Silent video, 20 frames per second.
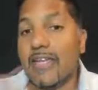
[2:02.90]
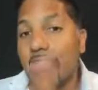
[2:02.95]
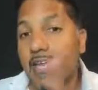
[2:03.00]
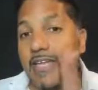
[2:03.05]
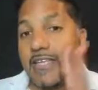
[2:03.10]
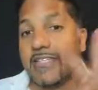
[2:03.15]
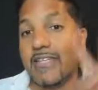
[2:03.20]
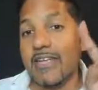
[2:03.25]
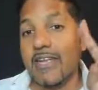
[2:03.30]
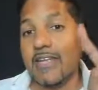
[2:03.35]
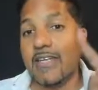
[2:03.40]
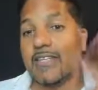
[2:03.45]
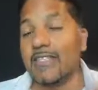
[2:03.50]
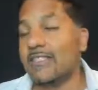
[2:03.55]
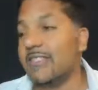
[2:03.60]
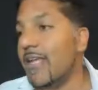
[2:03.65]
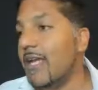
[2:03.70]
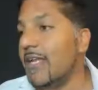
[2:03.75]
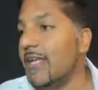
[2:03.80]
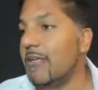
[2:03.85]
connect and
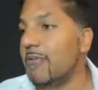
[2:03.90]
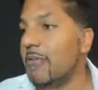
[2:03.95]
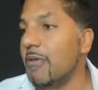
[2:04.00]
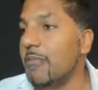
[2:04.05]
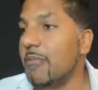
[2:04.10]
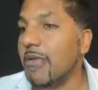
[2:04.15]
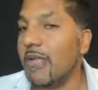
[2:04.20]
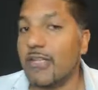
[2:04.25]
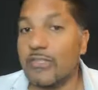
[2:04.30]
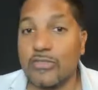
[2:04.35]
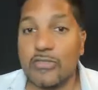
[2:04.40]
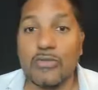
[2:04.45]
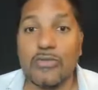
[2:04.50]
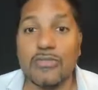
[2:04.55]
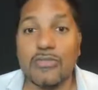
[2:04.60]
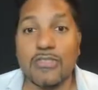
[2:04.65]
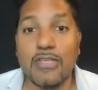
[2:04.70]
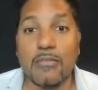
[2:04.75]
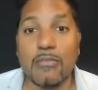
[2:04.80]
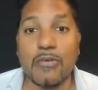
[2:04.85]
understanding people are 2
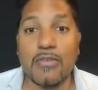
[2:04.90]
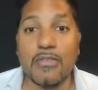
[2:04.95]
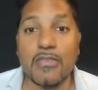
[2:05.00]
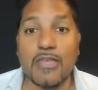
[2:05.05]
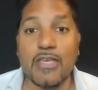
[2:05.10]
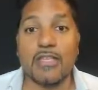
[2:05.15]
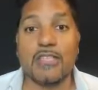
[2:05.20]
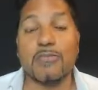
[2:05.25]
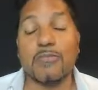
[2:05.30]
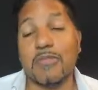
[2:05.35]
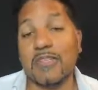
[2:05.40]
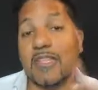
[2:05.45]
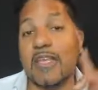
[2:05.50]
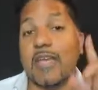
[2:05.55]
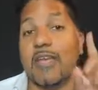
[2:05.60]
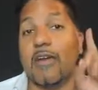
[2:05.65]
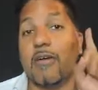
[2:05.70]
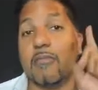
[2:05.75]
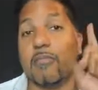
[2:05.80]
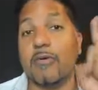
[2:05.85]
separate things, but
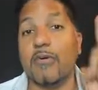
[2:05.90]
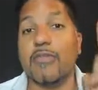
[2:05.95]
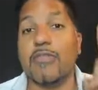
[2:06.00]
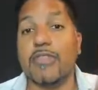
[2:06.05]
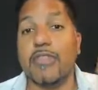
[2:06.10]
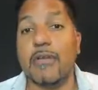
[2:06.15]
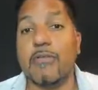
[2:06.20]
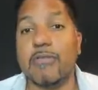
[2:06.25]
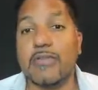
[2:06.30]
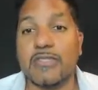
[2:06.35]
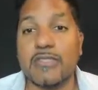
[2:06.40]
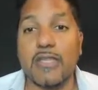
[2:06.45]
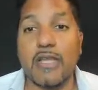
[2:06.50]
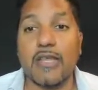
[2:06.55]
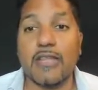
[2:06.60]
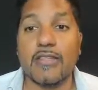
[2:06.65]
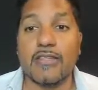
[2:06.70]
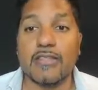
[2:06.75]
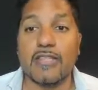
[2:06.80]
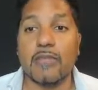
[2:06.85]
they are both
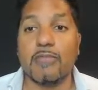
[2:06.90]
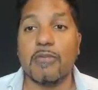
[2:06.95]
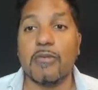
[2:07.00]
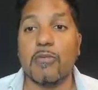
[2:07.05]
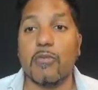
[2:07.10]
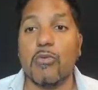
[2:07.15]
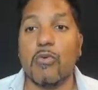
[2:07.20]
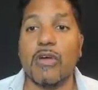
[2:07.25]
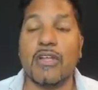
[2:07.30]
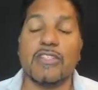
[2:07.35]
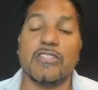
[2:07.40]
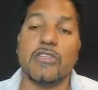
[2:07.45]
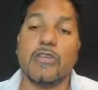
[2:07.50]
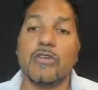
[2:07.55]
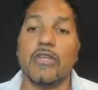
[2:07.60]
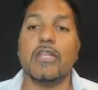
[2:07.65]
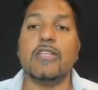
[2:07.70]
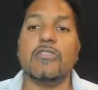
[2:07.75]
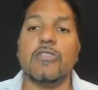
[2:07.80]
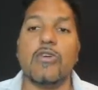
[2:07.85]
step number 1. So
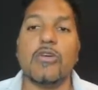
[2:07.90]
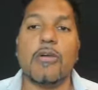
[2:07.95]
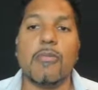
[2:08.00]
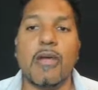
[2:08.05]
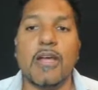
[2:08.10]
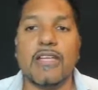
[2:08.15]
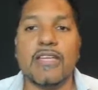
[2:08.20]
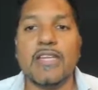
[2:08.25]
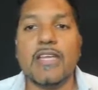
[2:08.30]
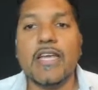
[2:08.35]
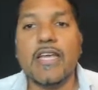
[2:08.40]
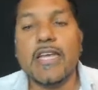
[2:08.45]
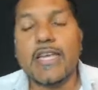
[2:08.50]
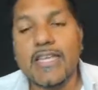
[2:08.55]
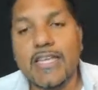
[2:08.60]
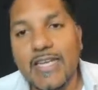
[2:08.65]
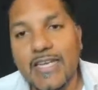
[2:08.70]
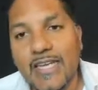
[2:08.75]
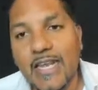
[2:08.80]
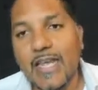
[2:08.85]
let's talk about
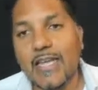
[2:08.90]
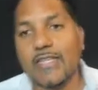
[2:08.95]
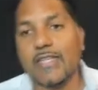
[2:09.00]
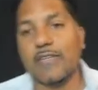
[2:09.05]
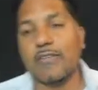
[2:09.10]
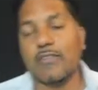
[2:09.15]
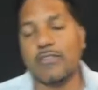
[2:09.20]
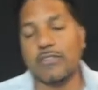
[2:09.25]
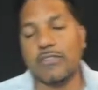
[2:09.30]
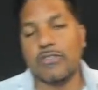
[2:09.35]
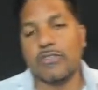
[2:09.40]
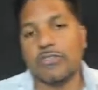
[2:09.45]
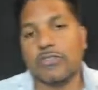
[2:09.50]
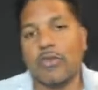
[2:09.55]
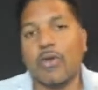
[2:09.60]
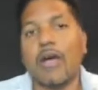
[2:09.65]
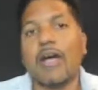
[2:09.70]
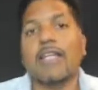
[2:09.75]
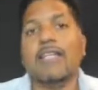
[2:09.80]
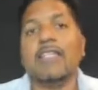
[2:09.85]
connect.
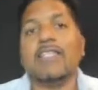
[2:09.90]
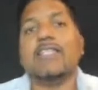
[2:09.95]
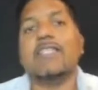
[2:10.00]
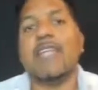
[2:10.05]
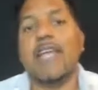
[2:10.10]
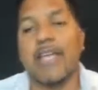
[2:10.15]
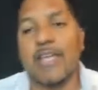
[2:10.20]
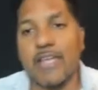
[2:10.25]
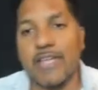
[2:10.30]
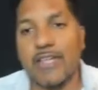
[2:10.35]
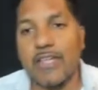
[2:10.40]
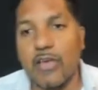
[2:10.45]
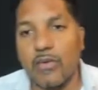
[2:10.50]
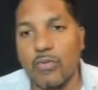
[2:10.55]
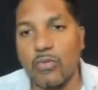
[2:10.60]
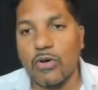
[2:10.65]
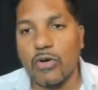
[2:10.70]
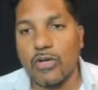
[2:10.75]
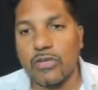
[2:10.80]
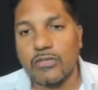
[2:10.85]
So understanding their
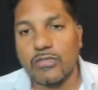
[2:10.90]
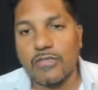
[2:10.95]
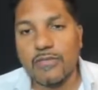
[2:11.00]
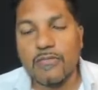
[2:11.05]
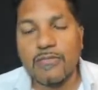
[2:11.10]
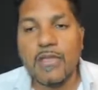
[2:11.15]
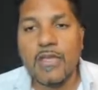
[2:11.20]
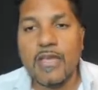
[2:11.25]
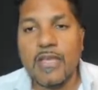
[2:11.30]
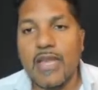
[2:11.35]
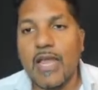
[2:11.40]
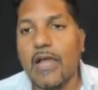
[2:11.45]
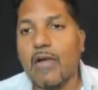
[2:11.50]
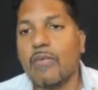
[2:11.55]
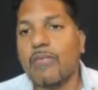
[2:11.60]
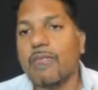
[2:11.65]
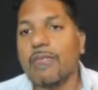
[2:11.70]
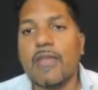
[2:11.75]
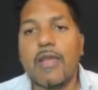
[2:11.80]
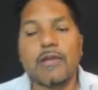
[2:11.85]
world.
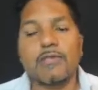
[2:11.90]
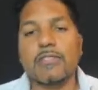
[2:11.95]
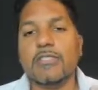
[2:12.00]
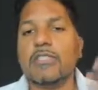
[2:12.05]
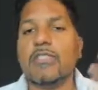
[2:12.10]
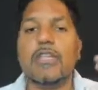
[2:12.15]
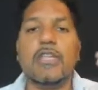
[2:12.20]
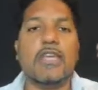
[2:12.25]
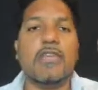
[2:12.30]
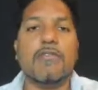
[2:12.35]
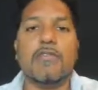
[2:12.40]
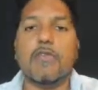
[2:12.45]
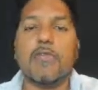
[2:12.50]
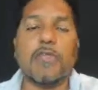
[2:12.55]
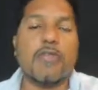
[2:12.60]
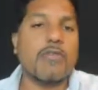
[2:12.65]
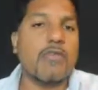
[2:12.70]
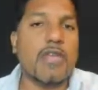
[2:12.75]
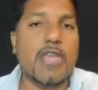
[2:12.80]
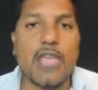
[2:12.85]
Now, I'm just going to give you
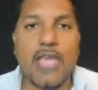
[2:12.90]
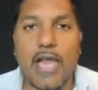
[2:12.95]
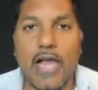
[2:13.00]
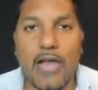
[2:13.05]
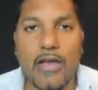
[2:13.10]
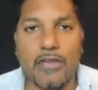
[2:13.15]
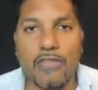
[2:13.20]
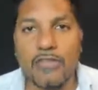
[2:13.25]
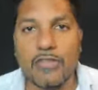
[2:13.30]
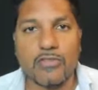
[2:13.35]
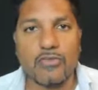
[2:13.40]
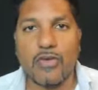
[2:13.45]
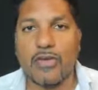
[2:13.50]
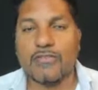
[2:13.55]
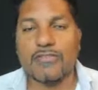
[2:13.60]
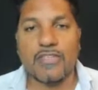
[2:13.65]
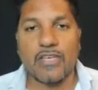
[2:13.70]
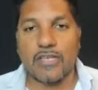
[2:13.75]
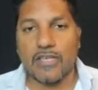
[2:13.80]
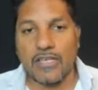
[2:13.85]
3 out of the
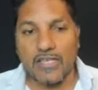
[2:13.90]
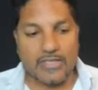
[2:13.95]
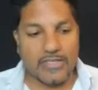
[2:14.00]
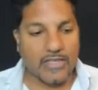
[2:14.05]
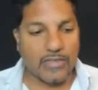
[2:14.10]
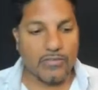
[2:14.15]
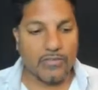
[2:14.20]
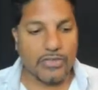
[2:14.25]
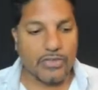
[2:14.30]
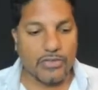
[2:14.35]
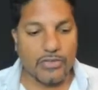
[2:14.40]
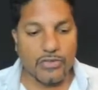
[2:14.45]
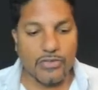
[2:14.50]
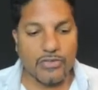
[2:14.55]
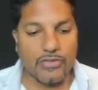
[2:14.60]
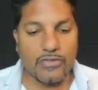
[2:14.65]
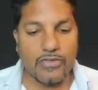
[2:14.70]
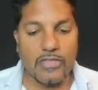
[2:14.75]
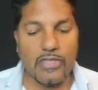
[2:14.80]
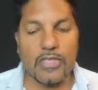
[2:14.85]
12 techniques that we
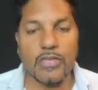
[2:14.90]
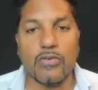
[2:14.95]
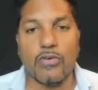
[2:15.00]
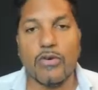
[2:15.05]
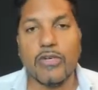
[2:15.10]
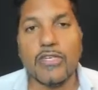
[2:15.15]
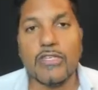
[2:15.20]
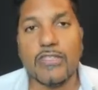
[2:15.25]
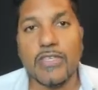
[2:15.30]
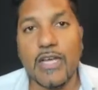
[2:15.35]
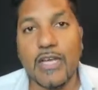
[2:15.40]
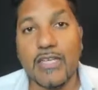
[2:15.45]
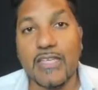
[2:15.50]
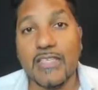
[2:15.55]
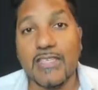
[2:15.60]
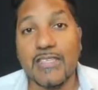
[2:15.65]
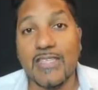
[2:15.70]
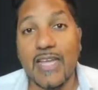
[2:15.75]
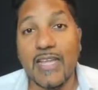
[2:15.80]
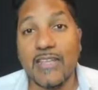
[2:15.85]
use in order to
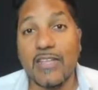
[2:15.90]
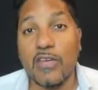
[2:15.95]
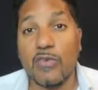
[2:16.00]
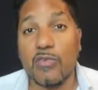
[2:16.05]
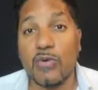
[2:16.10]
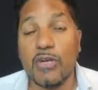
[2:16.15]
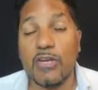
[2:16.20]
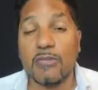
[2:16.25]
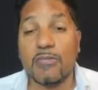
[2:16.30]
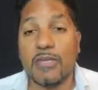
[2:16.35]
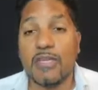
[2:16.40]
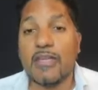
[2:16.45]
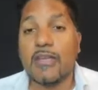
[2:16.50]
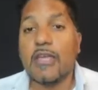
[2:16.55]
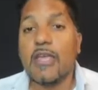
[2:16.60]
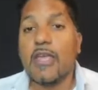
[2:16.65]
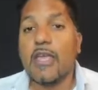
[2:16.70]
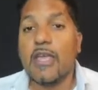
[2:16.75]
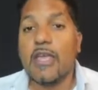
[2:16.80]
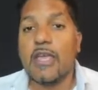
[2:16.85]
understand their world. But